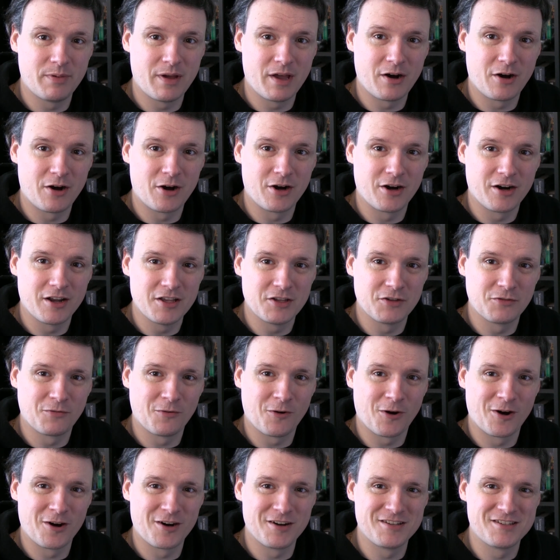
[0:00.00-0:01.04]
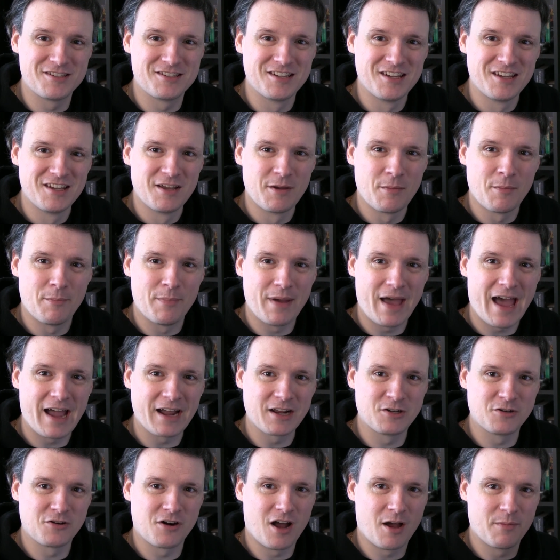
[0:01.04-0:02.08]
better as far as
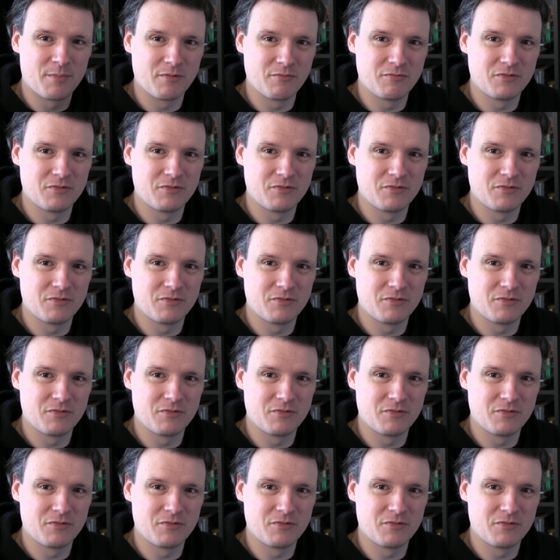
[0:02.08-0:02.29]
backdrop.